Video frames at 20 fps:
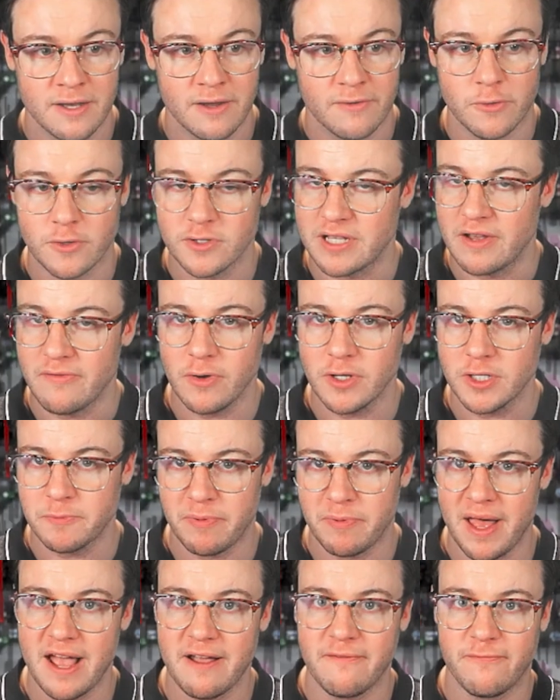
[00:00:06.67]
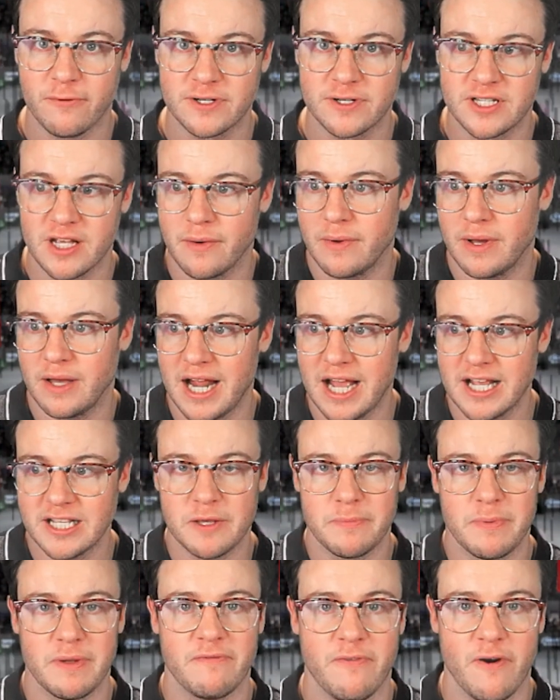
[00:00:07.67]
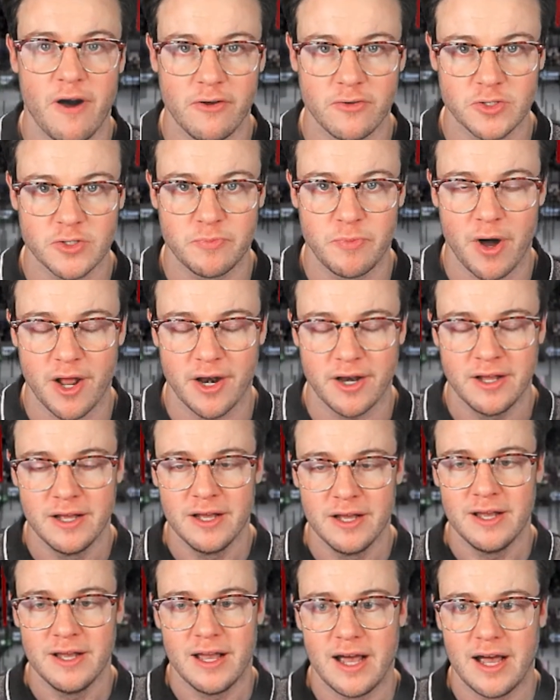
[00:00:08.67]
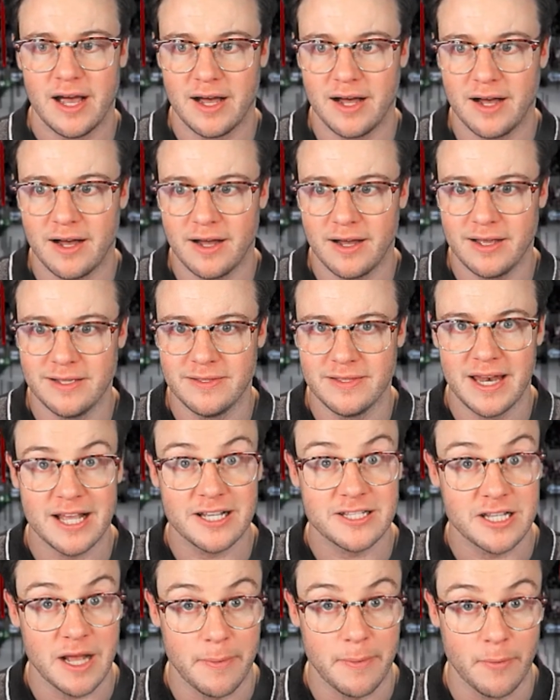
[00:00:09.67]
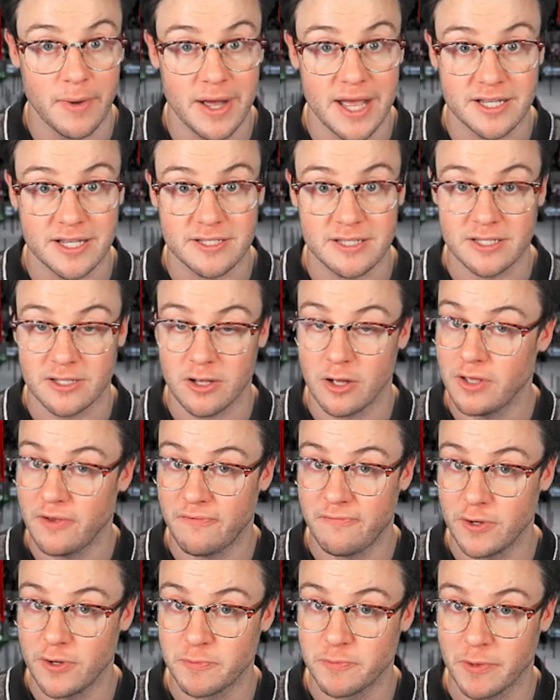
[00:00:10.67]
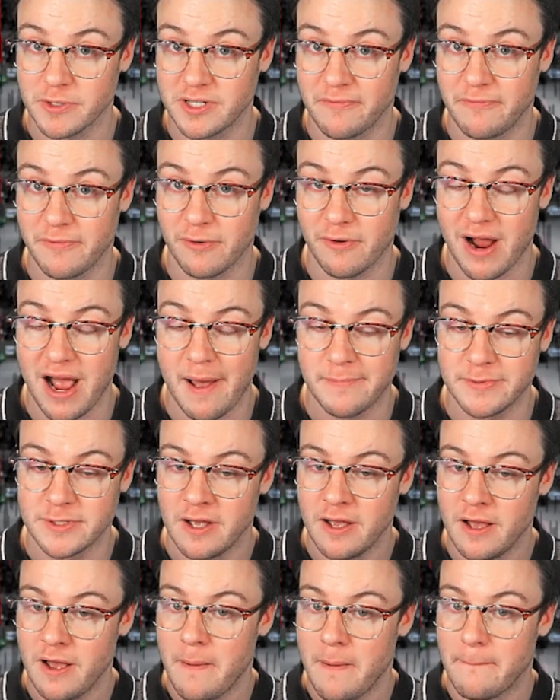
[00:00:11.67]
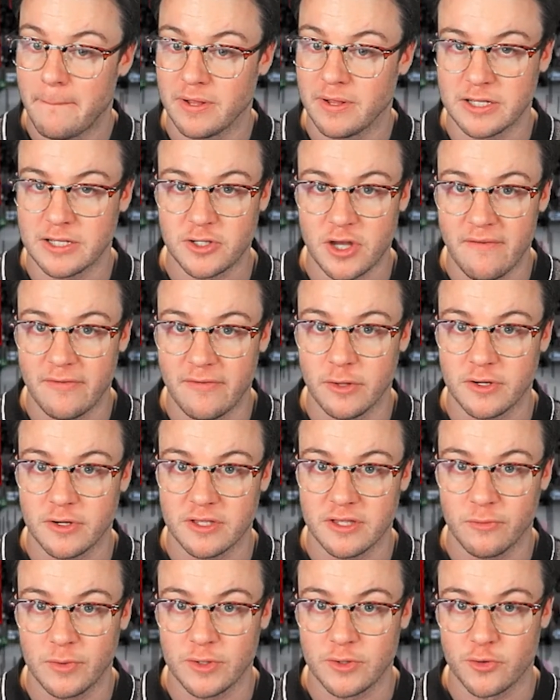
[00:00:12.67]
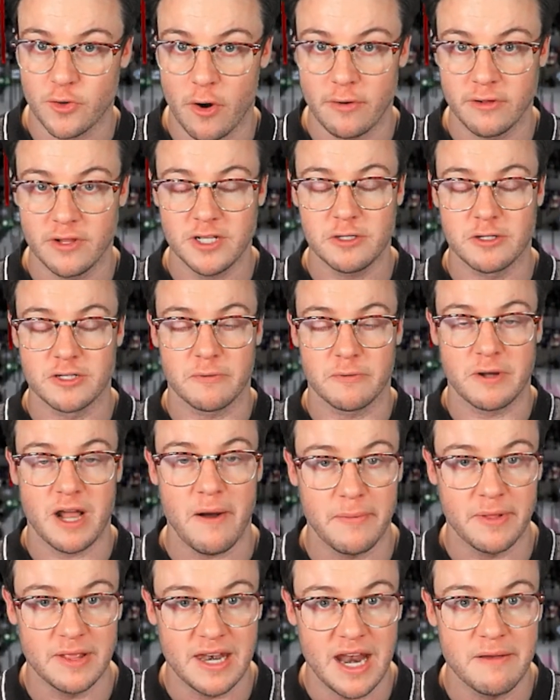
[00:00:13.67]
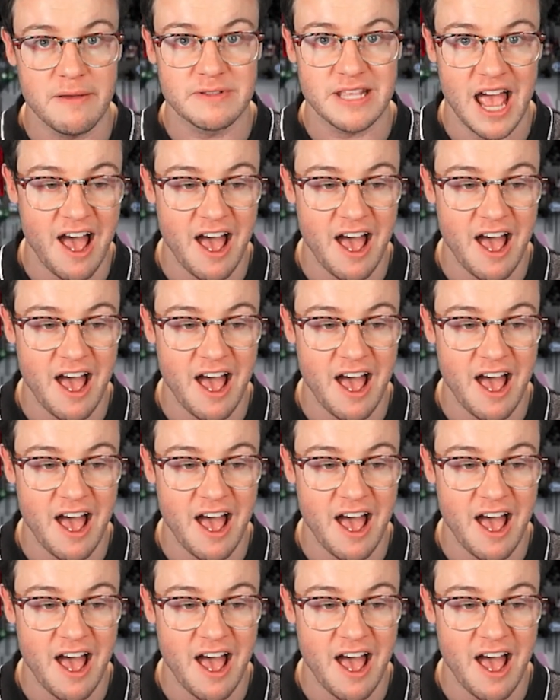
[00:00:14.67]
course everyone's playing for an ATP final spot in the next couple of weeks. There's only a few spots up for grabs. Well, let's go have a look at the withdrawal list, because a couple of names have